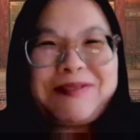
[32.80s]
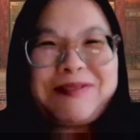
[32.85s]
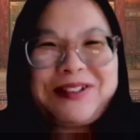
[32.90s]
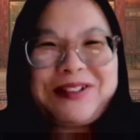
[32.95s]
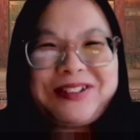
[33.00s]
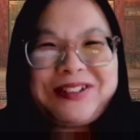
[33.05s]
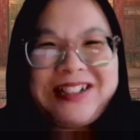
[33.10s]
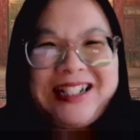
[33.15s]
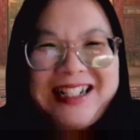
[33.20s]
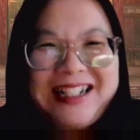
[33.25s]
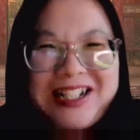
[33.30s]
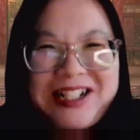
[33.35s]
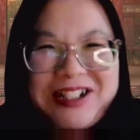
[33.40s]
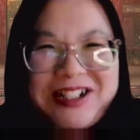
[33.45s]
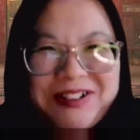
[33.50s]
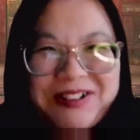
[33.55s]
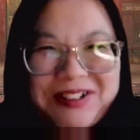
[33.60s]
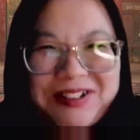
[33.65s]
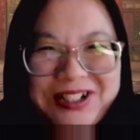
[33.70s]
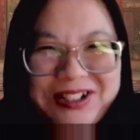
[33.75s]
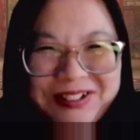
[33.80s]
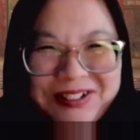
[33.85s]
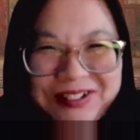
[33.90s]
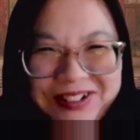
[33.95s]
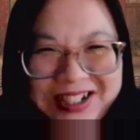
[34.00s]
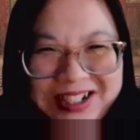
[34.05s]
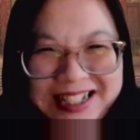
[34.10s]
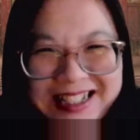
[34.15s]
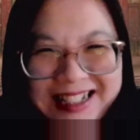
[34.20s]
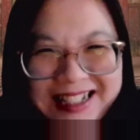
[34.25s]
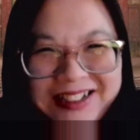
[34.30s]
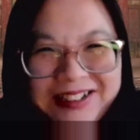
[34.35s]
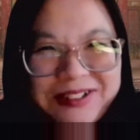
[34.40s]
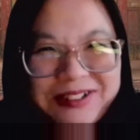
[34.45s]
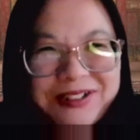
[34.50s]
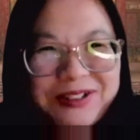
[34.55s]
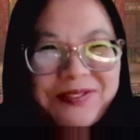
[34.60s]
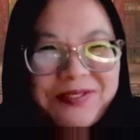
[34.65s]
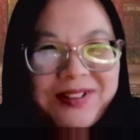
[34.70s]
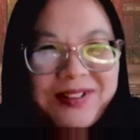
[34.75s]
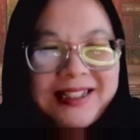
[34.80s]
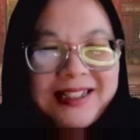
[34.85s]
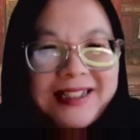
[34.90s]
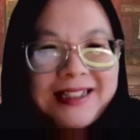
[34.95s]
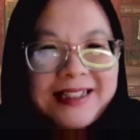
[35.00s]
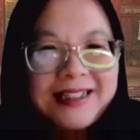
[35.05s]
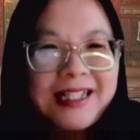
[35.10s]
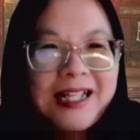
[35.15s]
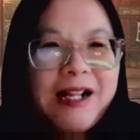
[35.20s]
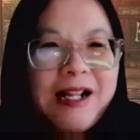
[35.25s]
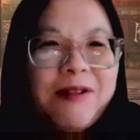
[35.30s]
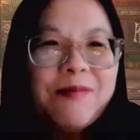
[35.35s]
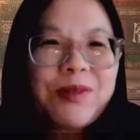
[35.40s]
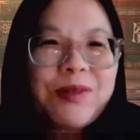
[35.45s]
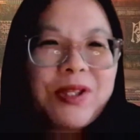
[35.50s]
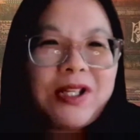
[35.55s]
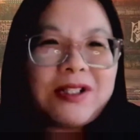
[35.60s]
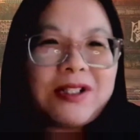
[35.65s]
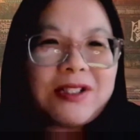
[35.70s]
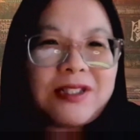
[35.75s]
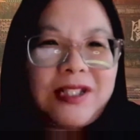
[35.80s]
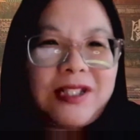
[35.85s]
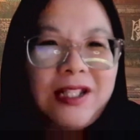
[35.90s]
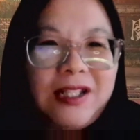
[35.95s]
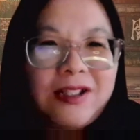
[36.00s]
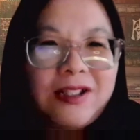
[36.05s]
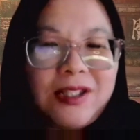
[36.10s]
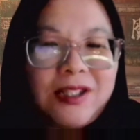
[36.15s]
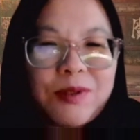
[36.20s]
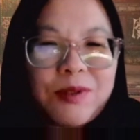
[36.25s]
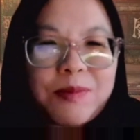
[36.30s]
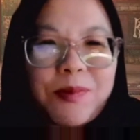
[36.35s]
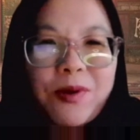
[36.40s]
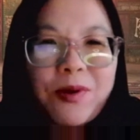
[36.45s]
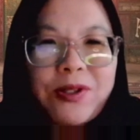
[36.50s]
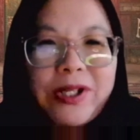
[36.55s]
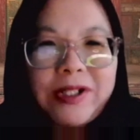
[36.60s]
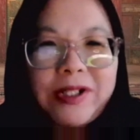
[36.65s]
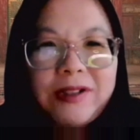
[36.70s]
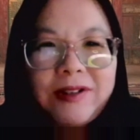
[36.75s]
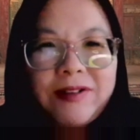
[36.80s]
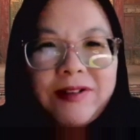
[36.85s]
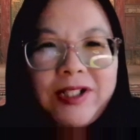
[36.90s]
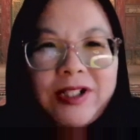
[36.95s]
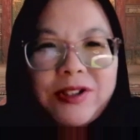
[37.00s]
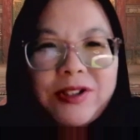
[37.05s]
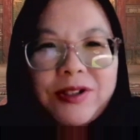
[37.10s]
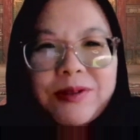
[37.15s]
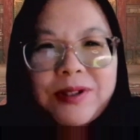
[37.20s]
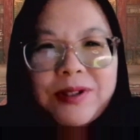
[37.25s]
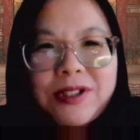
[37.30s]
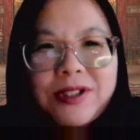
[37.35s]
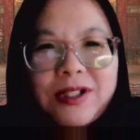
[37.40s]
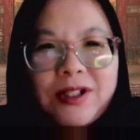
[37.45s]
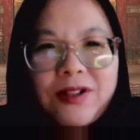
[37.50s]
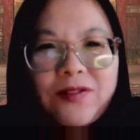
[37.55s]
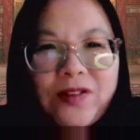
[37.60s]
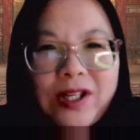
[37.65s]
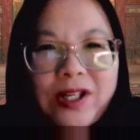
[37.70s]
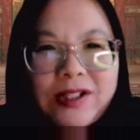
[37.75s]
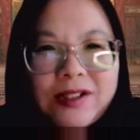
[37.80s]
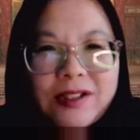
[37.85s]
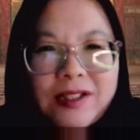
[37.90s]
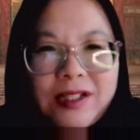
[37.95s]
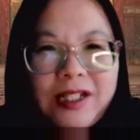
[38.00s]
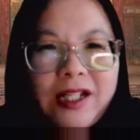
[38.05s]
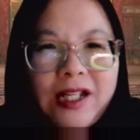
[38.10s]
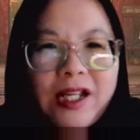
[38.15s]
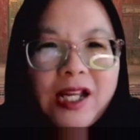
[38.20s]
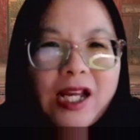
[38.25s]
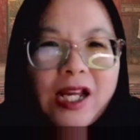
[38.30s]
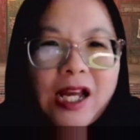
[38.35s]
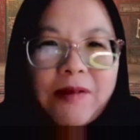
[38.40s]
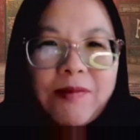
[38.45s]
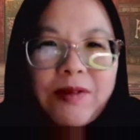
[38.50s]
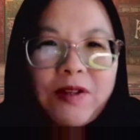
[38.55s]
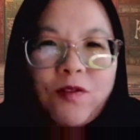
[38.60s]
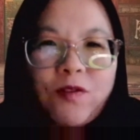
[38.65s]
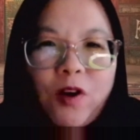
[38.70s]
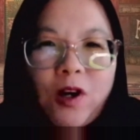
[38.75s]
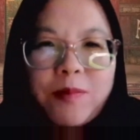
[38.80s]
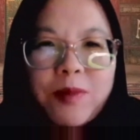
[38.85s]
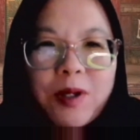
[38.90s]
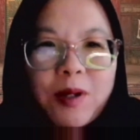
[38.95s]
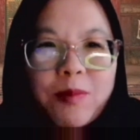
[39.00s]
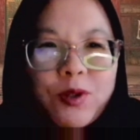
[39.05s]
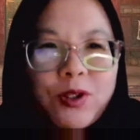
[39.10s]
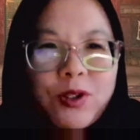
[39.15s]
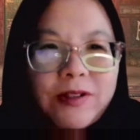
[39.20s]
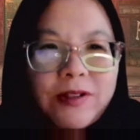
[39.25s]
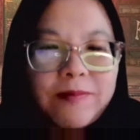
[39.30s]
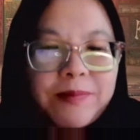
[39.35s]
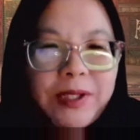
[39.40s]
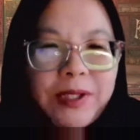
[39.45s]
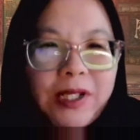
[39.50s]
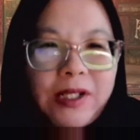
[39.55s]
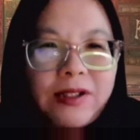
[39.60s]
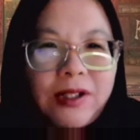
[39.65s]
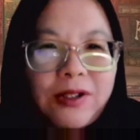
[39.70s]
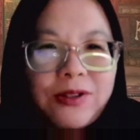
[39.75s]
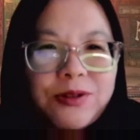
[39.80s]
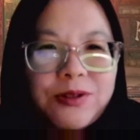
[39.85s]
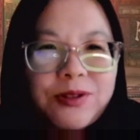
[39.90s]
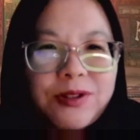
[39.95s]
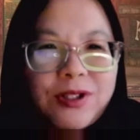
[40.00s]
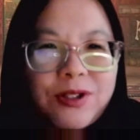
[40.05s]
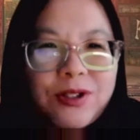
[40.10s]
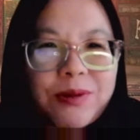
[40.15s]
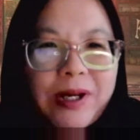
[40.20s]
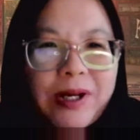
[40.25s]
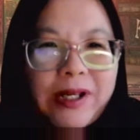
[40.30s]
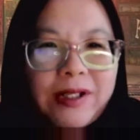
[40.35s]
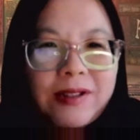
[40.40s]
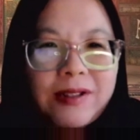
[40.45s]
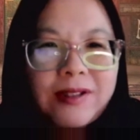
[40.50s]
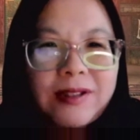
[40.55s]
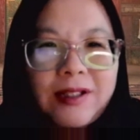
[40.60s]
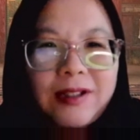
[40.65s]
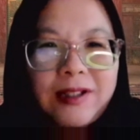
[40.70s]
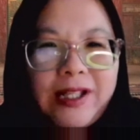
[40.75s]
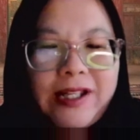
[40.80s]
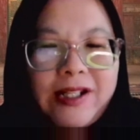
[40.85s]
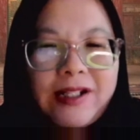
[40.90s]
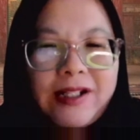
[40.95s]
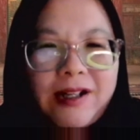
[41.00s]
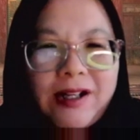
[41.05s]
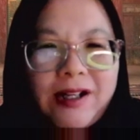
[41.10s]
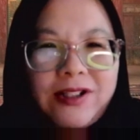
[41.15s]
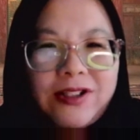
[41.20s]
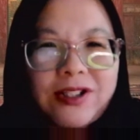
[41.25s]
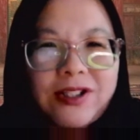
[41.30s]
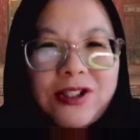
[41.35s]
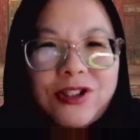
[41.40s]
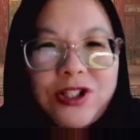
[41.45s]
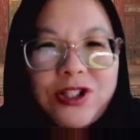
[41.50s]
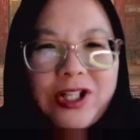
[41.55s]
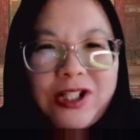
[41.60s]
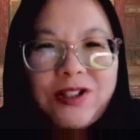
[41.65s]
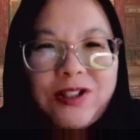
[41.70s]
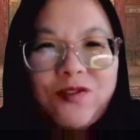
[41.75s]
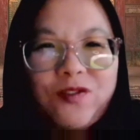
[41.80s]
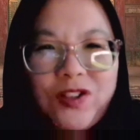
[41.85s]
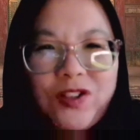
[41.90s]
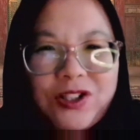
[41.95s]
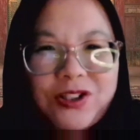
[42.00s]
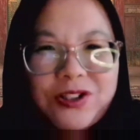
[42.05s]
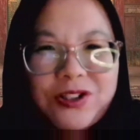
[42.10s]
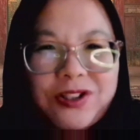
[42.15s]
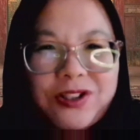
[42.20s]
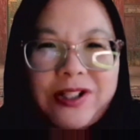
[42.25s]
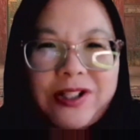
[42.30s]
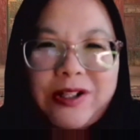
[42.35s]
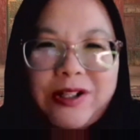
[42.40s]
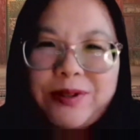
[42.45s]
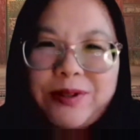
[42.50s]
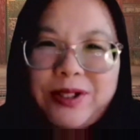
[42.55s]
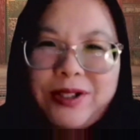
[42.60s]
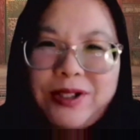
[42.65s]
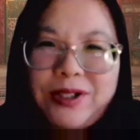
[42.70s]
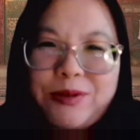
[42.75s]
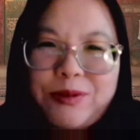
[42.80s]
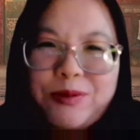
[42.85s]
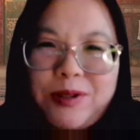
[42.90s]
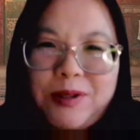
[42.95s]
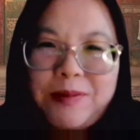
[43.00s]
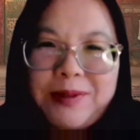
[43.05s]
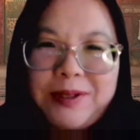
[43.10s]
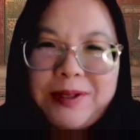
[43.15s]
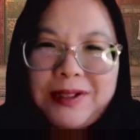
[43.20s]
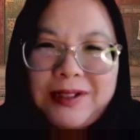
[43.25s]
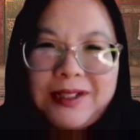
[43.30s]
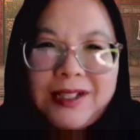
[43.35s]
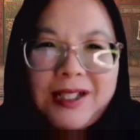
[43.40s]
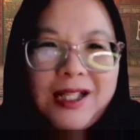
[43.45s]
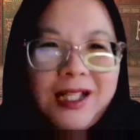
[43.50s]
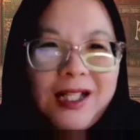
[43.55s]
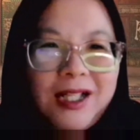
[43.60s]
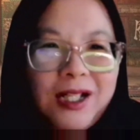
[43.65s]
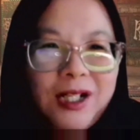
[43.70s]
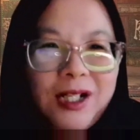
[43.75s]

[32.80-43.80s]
Um, mm. creating short stories and little novellas. In his teens, he was particularly interested in fantasy, having fond memories of playing Dungeons and Dragons in the late 90s at Jane and Finch, the area he grew up in,